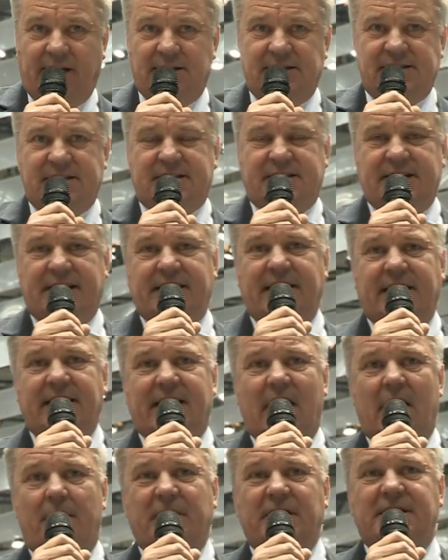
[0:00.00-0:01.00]
Sticky
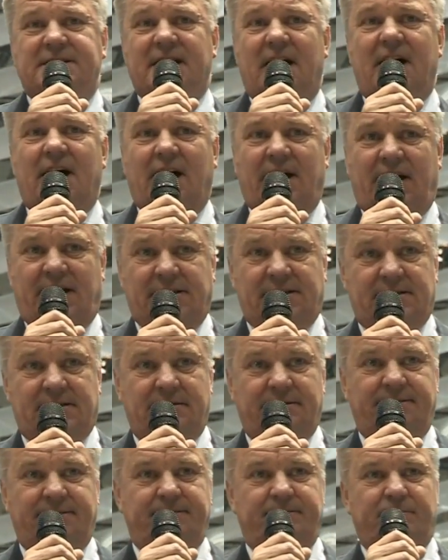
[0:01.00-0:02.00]
gummy tyres,
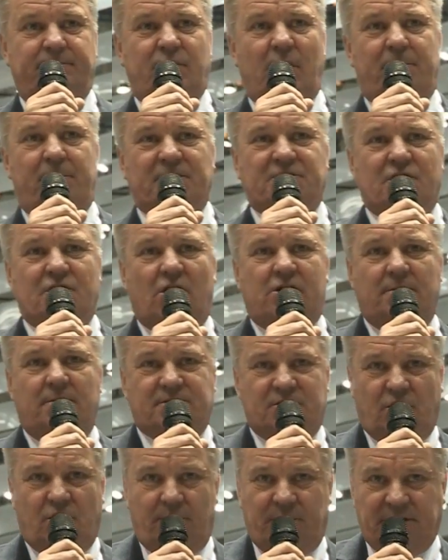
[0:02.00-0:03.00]
proper shock
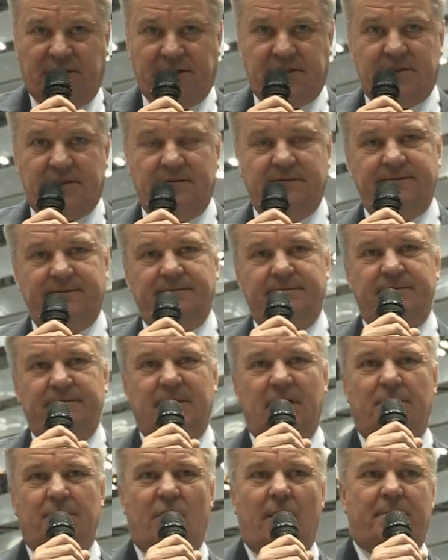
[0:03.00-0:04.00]
absorbers,
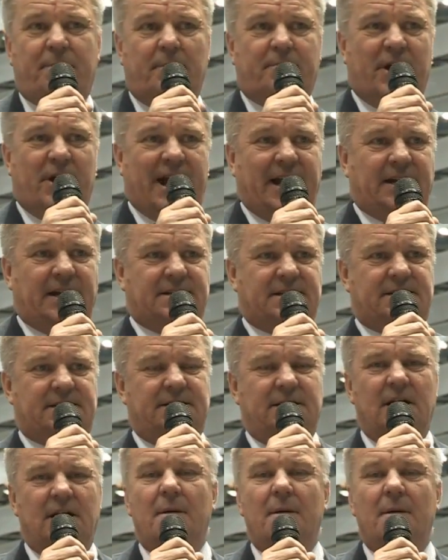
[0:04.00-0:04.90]
proper brakes.